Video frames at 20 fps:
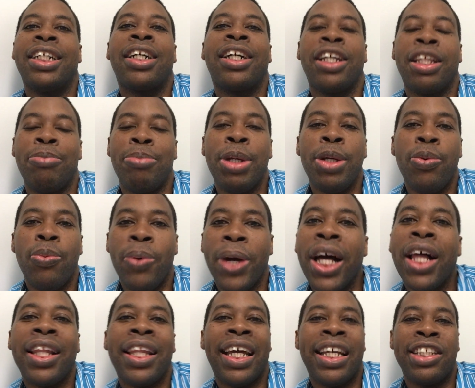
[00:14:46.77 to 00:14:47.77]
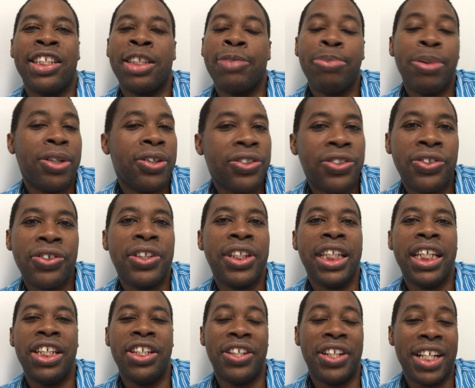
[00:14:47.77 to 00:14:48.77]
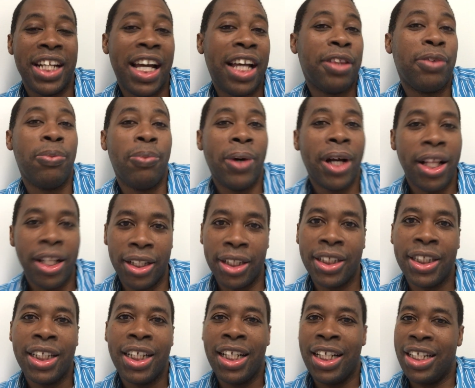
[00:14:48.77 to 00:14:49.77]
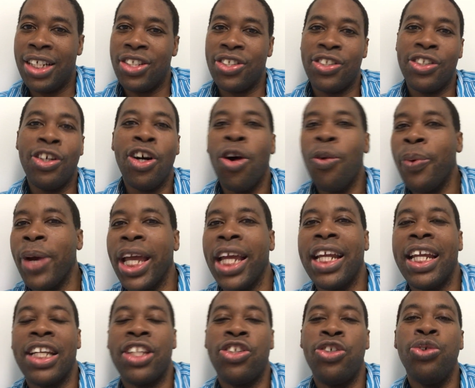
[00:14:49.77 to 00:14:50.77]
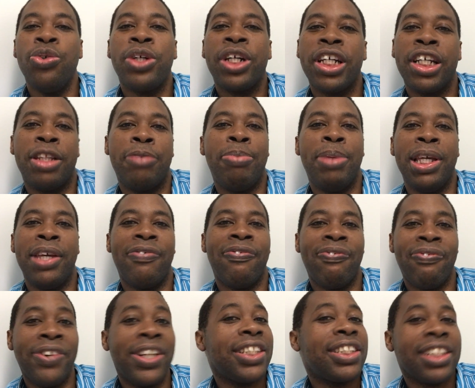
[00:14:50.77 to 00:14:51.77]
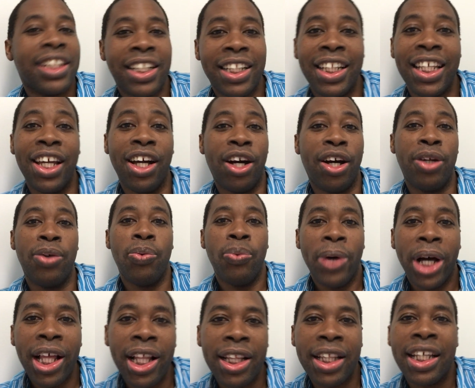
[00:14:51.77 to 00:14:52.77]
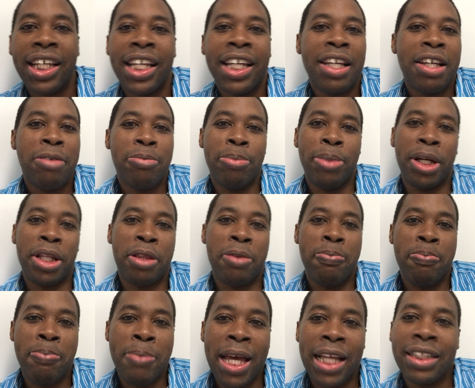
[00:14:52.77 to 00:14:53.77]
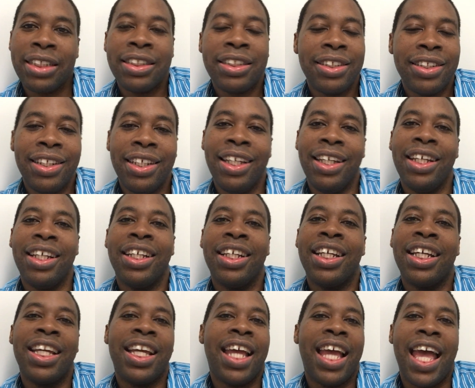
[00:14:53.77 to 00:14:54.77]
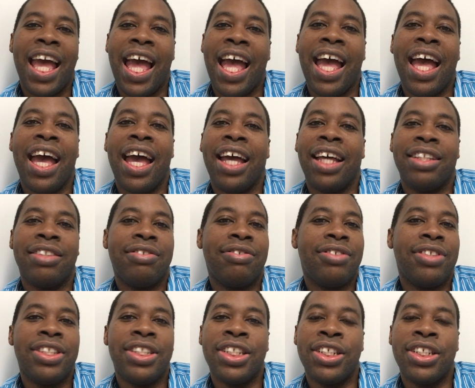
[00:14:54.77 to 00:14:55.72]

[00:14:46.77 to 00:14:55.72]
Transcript: could be well and spiritually you're not well. There's no way that you could be physically unwell but mentally and,